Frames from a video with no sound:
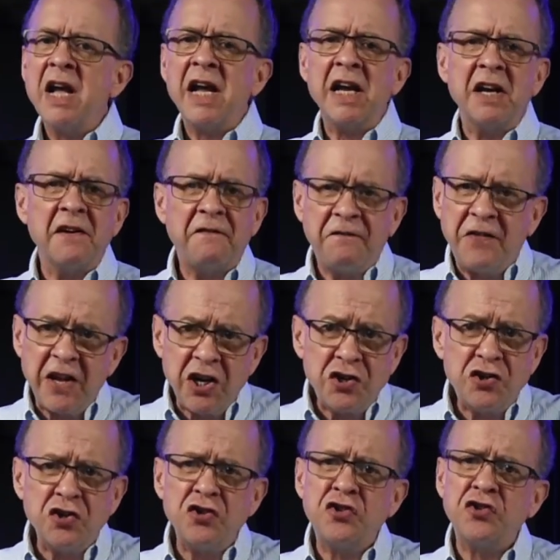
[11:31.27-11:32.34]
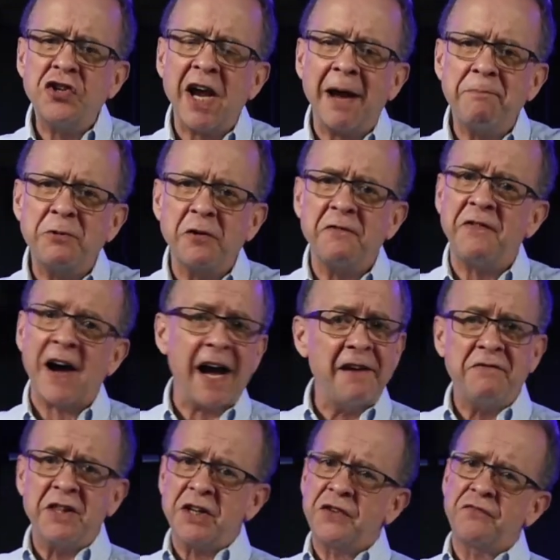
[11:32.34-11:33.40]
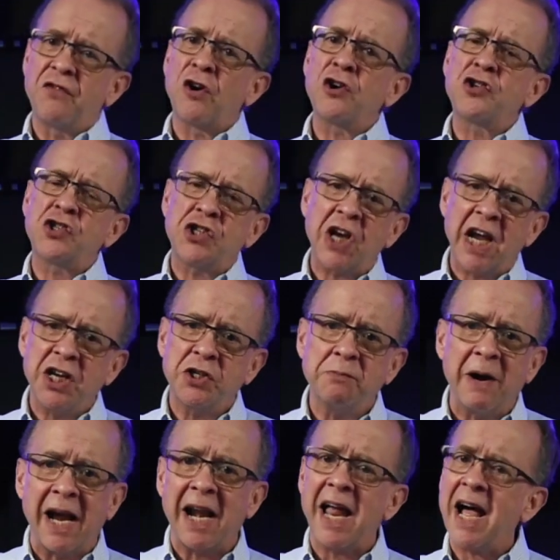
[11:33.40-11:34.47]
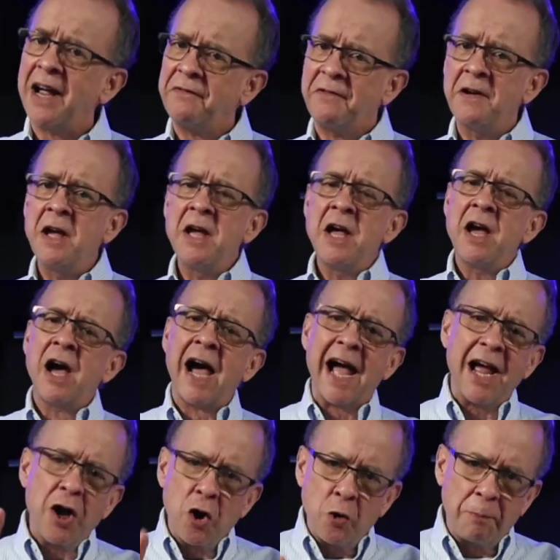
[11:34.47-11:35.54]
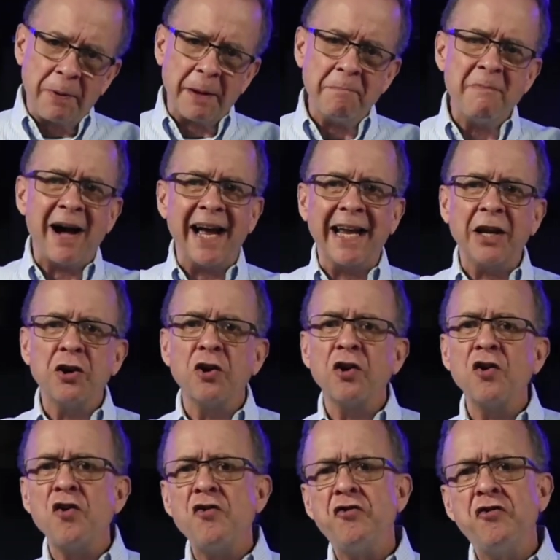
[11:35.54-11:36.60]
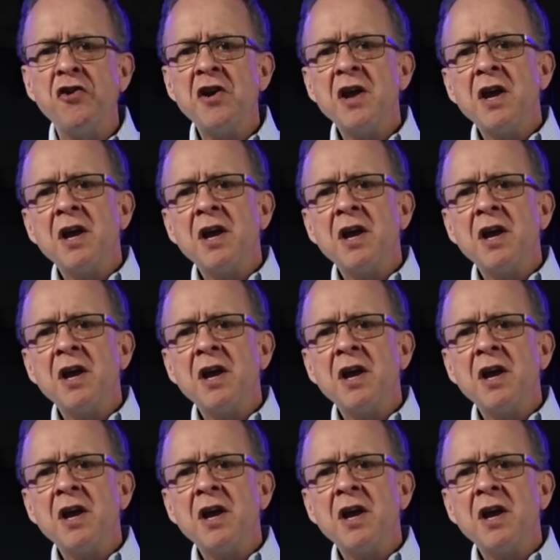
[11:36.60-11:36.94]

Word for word: In Ephesians chapter five, this verse changed my life. I hope it might yours.